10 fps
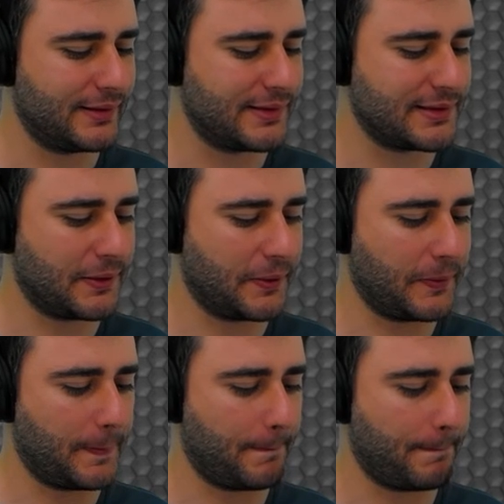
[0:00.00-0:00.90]

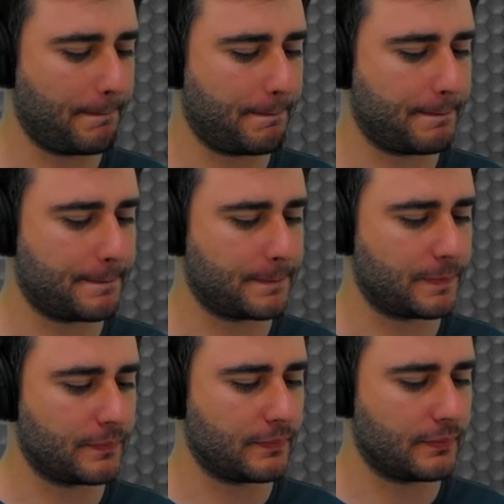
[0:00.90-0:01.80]
So
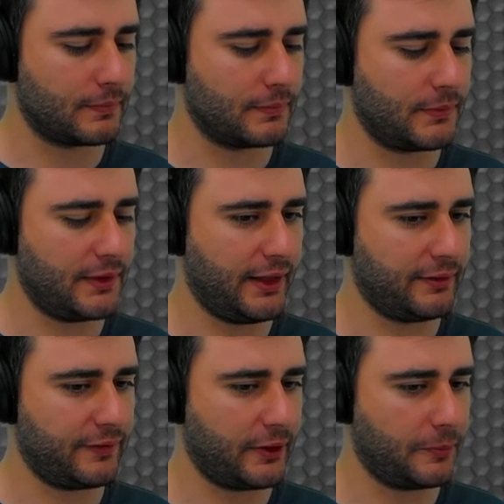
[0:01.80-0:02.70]
the
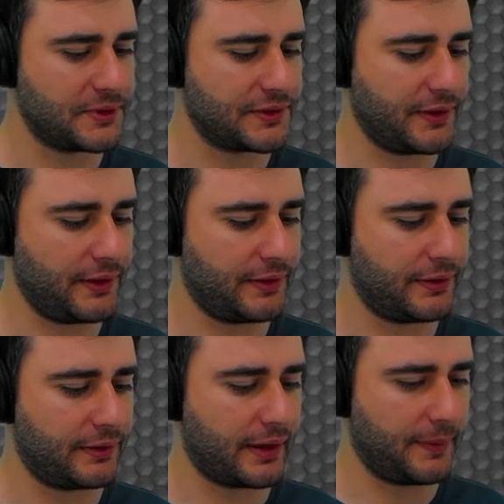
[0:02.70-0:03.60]
envelopes here,